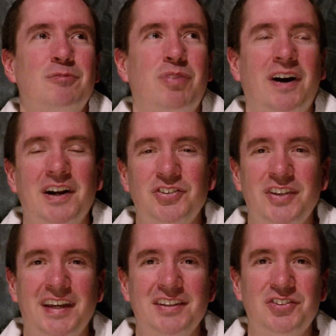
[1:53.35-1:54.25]

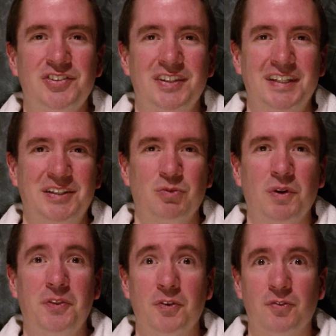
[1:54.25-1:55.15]
process, and
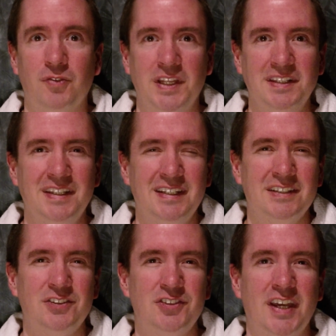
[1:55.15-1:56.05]
what they're feeling
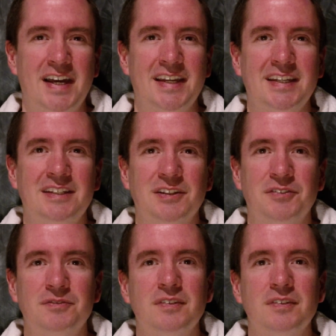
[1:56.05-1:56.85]
inside, and